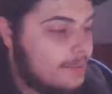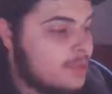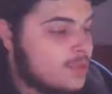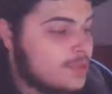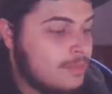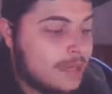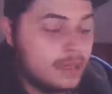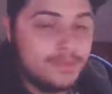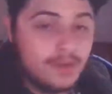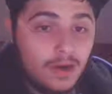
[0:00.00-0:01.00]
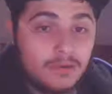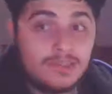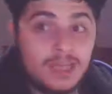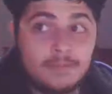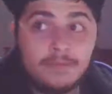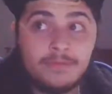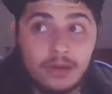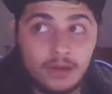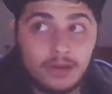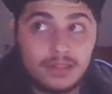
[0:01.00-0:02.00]
I mean, you could make up your own type of
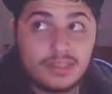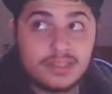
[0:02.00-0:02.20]
words